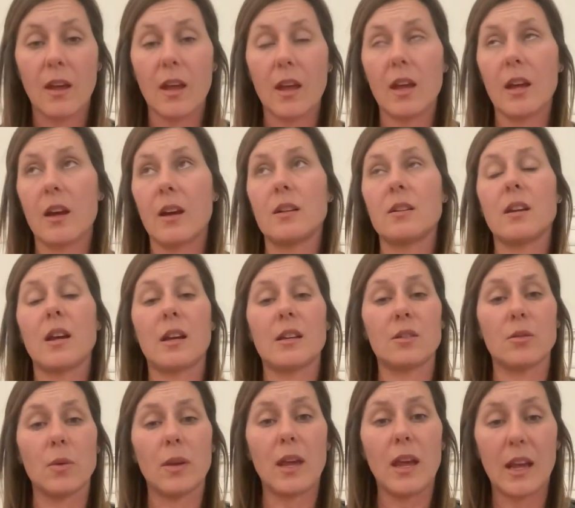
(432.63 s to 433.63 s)
And
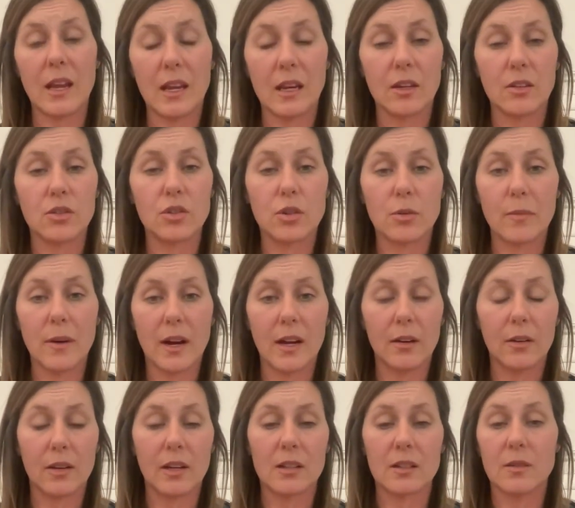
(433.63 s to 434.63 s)
as we age, your
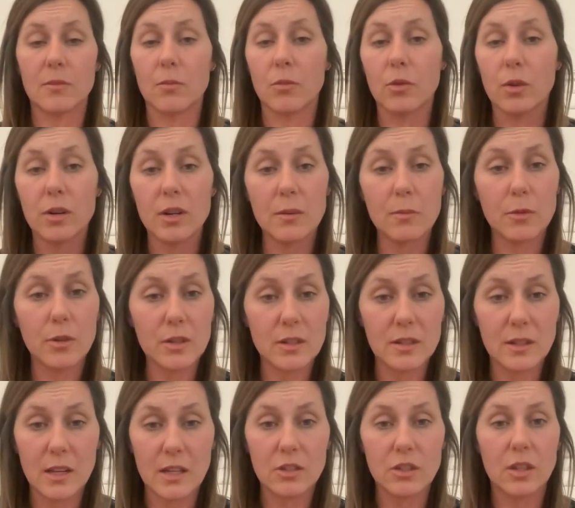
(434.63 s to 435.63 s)
bile gets more and more
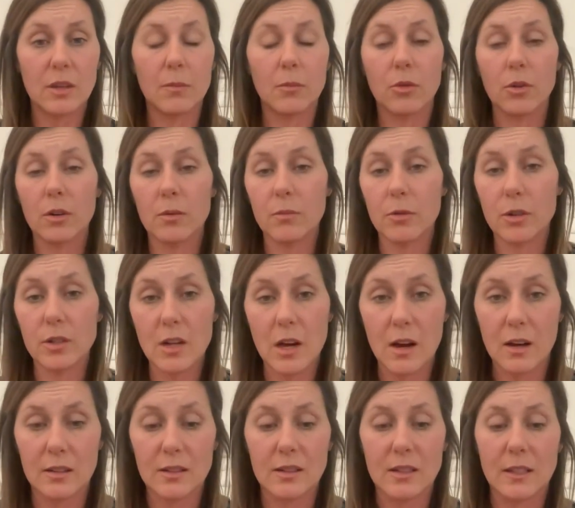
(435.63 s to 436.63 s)
sludgy, more and more
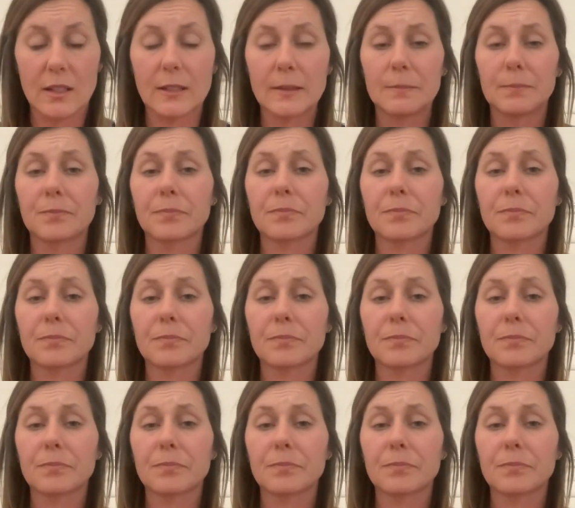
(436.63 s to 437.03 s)
toxic.